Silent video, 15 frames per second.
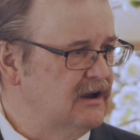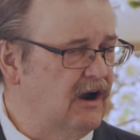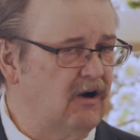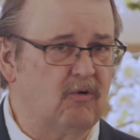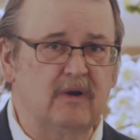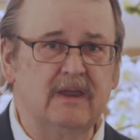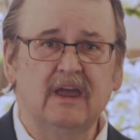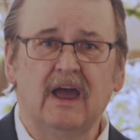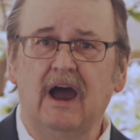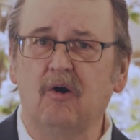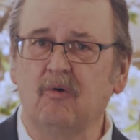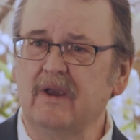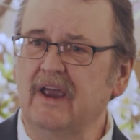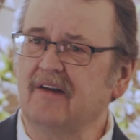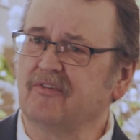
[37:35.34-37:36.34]
How are we,
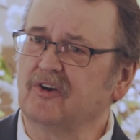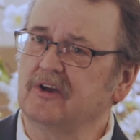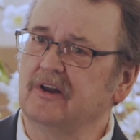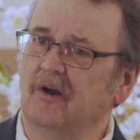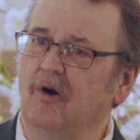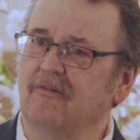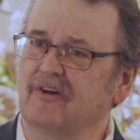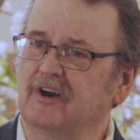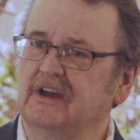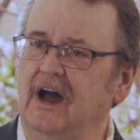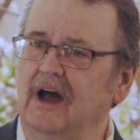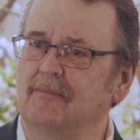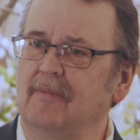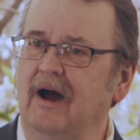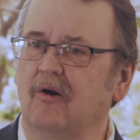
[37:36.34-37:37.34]
how are we ever going to
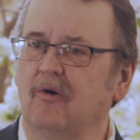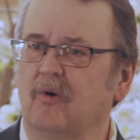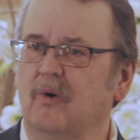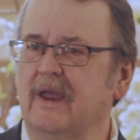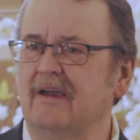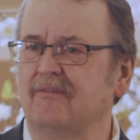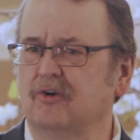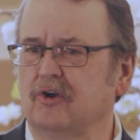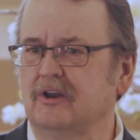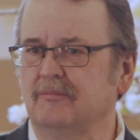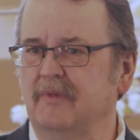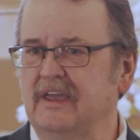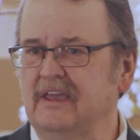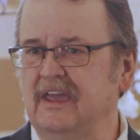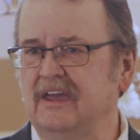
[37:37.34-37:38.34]
overcome? How are we ever going
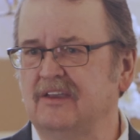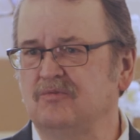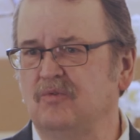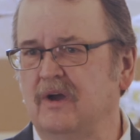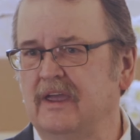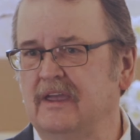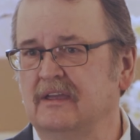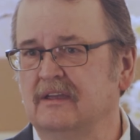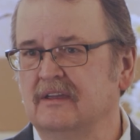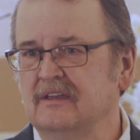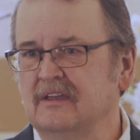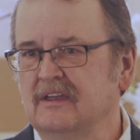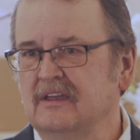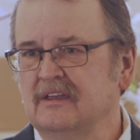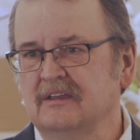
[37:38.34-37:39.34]
to make headway?
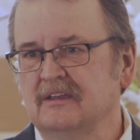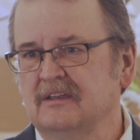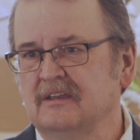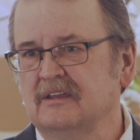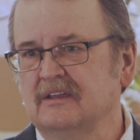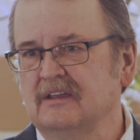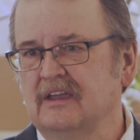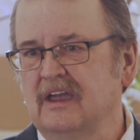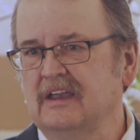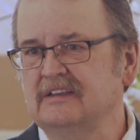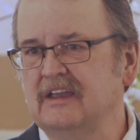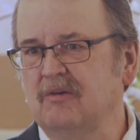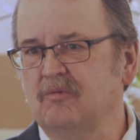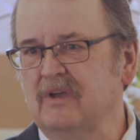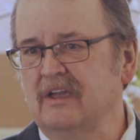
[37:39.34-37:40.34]

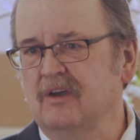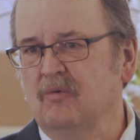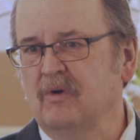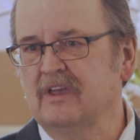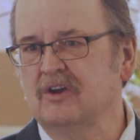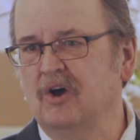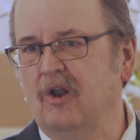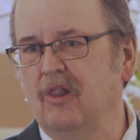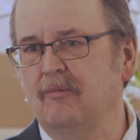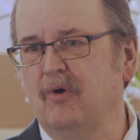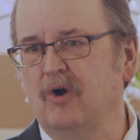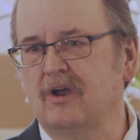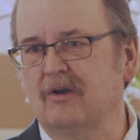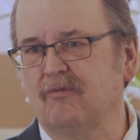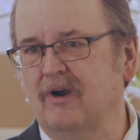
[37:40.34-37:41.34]
And yet we, we can go to the
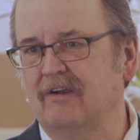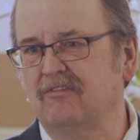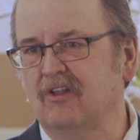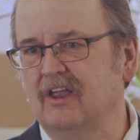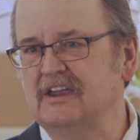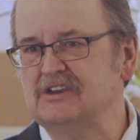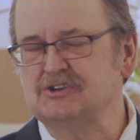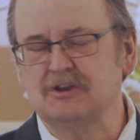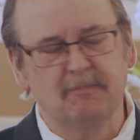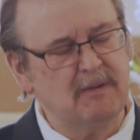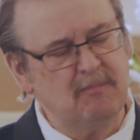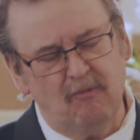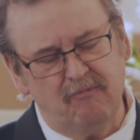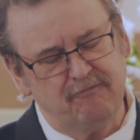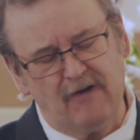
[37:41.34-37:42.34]
book of Revelation.
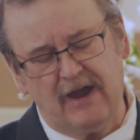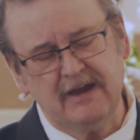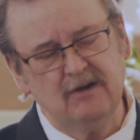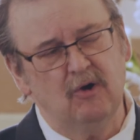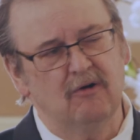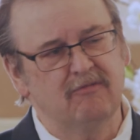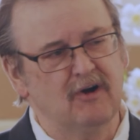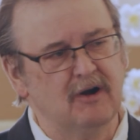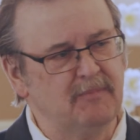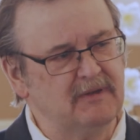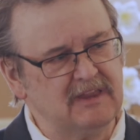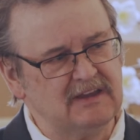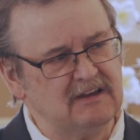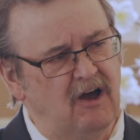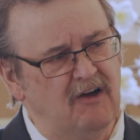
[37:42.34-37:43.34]
People fight over it,
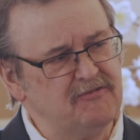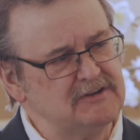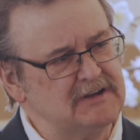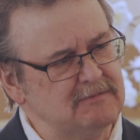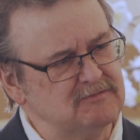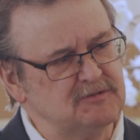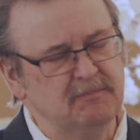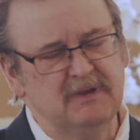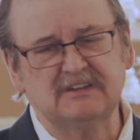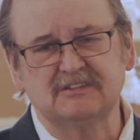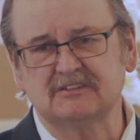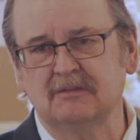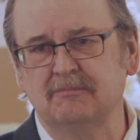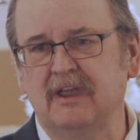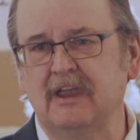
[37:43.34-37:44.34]
but they oftentimes
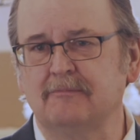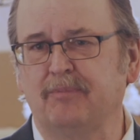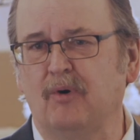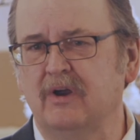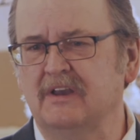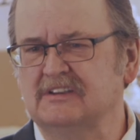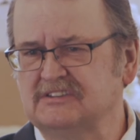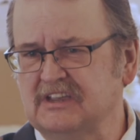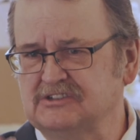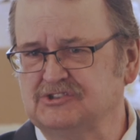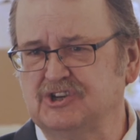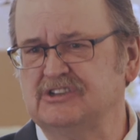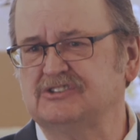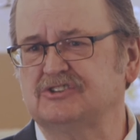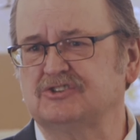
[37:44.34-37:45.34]
miss the main point is
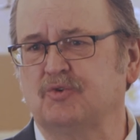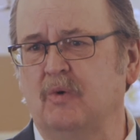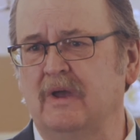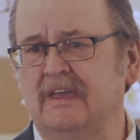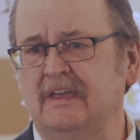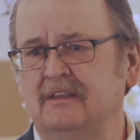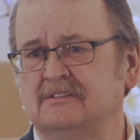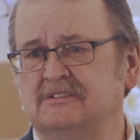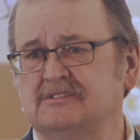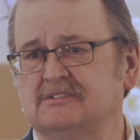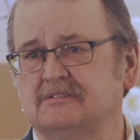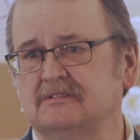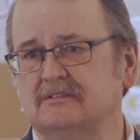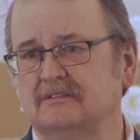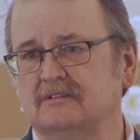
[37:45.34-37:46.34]
that Jesus
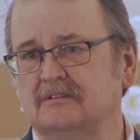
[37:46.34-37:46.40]
wins.